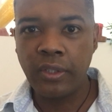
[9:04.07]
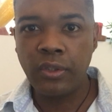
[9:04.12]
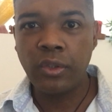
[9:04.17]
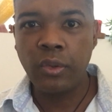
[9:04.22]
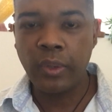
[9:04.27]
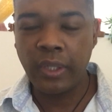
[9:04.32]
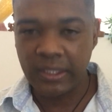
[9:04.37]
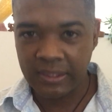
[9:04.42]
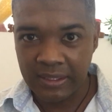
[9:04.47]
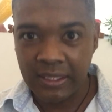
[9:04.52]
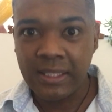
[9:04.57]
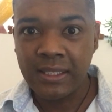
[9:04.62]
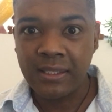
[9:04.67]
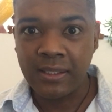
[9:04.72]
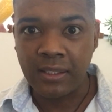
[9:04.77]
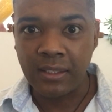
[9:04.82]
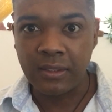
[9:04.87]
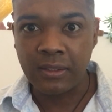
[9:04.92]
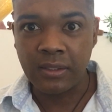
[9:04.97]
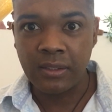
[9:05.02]
into
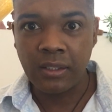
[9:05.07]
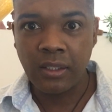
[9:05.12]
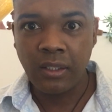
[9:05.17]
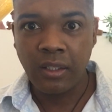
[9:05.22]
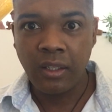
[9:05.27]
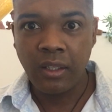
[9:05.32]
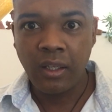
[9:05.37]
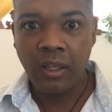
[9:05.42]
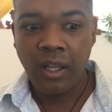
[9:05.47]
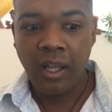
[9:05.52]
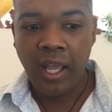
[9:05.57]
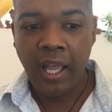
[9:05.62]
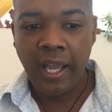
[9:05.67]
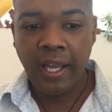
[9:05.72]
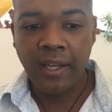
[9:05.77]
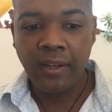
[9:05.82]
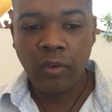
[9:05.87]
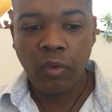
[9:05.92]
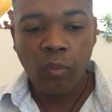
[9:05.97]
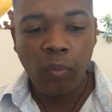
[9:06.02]
existence.
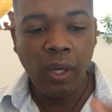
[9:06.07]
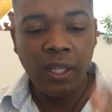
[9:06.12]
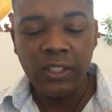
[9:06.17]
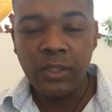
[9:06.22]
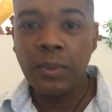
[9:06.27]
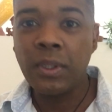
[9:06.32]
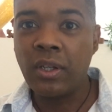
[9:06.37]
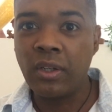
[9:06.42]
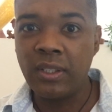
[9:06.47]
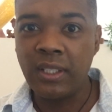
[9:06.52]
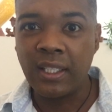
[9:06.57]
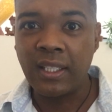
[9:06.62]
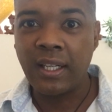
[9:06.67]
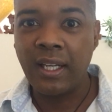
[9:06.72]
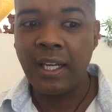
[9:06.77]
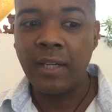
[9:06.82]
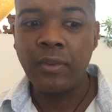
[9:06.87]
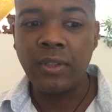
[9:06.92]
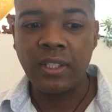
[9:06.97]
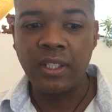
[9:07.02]
And once we got that
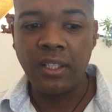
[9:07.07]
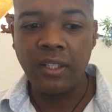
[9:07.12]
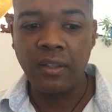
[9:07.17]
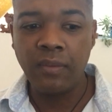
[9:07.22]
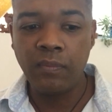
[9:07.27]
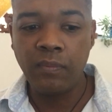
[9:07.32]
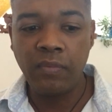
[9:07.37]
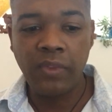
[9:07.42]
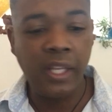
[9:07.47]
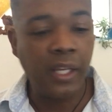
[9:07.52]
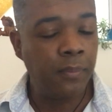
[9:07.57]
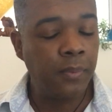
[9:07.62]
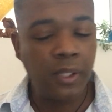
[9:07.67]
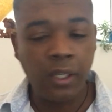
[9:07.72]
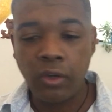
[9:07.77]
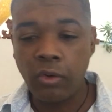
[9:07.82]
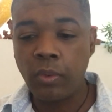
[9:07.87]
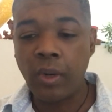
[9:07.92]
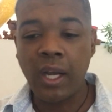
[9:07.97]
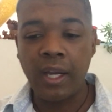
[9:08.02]
clarity, then we
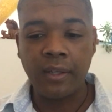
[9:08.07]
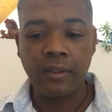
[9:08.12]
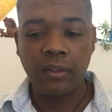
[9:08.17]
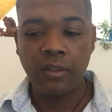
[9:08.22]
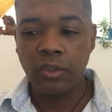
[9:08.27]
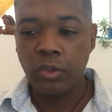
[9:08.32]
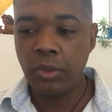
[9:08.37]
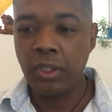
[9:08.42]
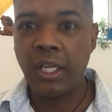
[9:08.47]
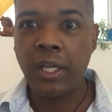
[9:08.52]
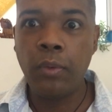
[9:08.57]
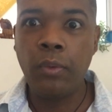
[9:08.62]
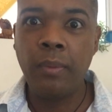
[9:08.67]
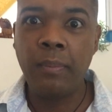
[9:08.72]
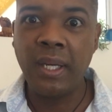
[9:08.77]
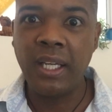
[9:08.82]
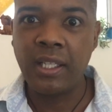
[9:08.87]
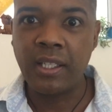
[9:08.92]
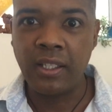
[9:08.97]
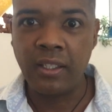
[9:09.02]
go, right, today we're
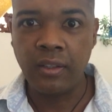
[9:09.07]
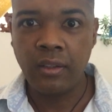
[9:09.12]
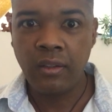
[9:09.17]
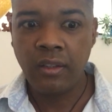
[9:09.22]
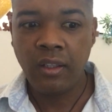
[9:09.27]
baking,